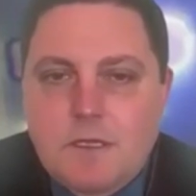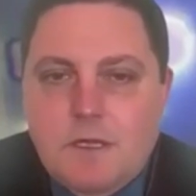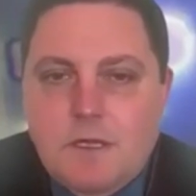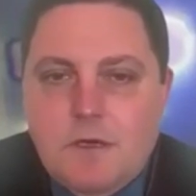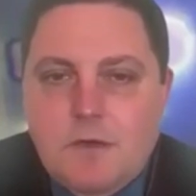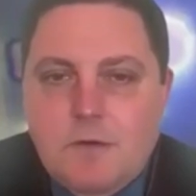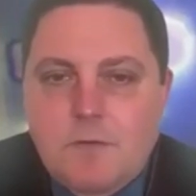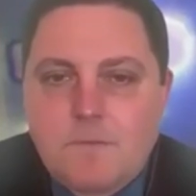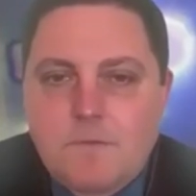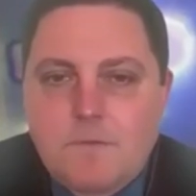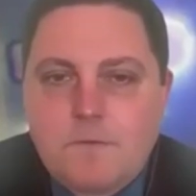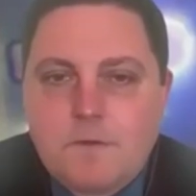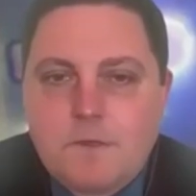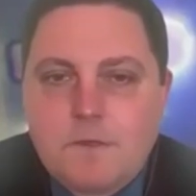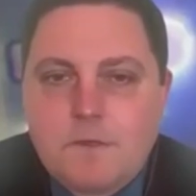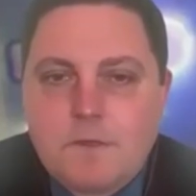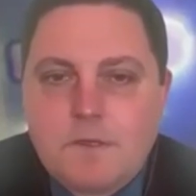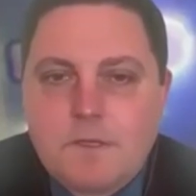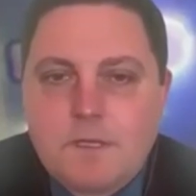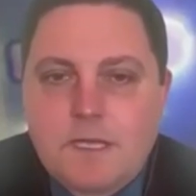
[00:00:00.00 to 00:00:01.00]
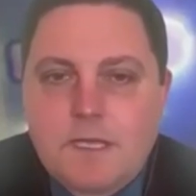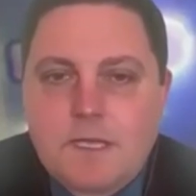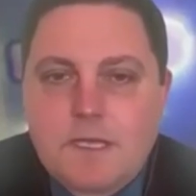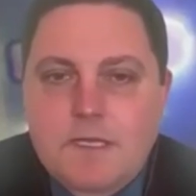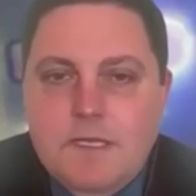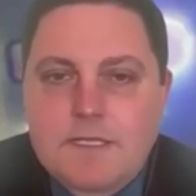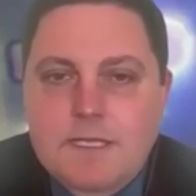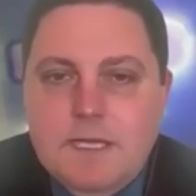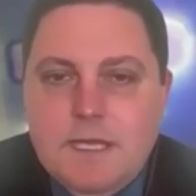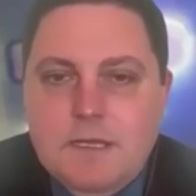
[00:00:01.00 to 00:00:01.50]
of
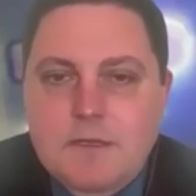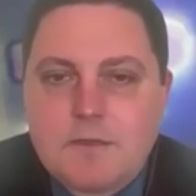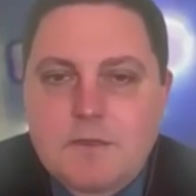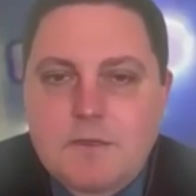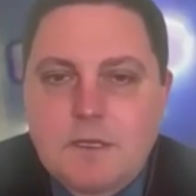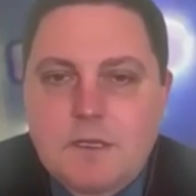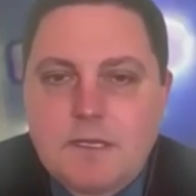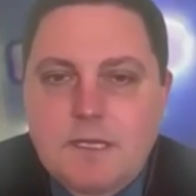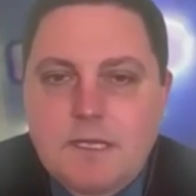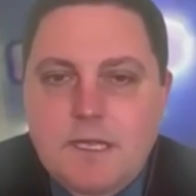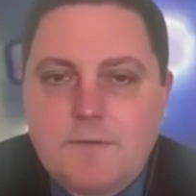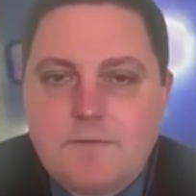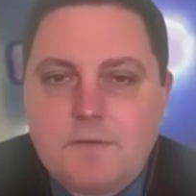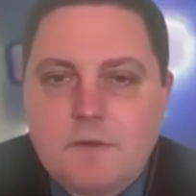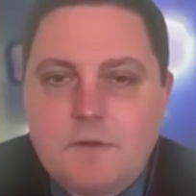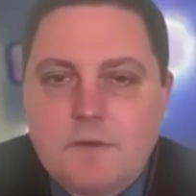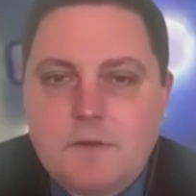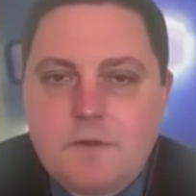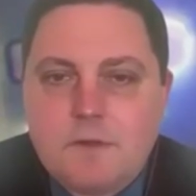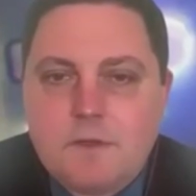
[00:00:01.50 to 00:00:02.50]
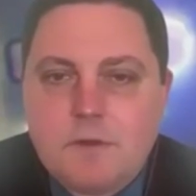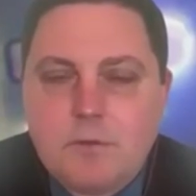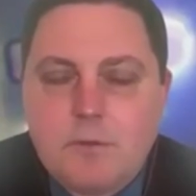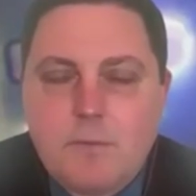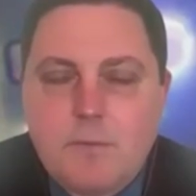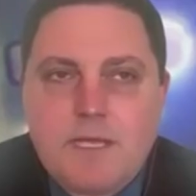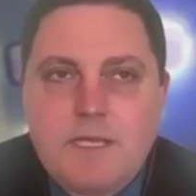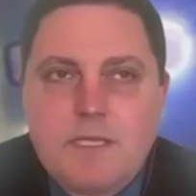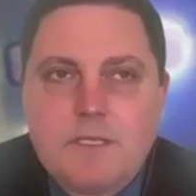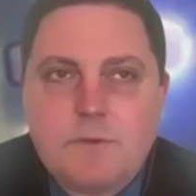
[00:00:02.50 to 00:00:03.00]
that attack on 9/11, the
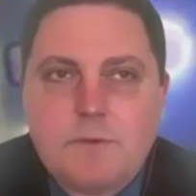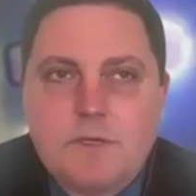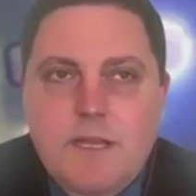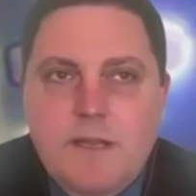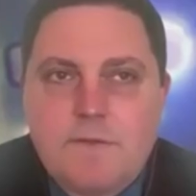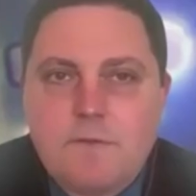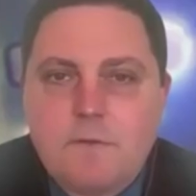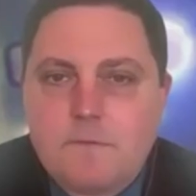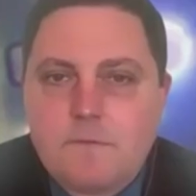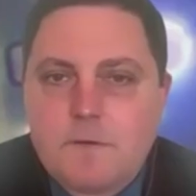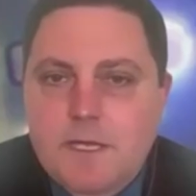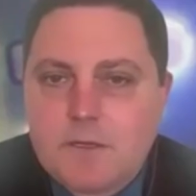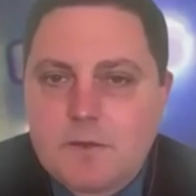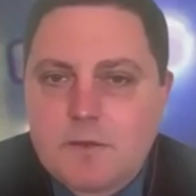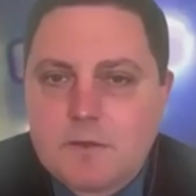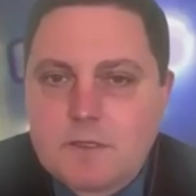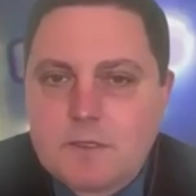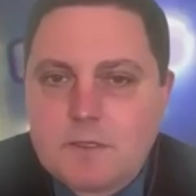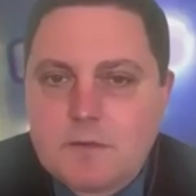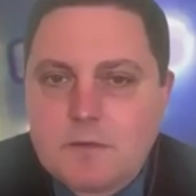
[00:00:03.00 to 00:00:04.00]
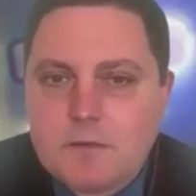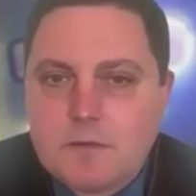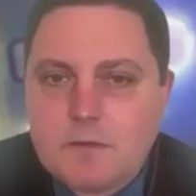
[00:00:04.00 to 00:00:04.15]
remains were never found.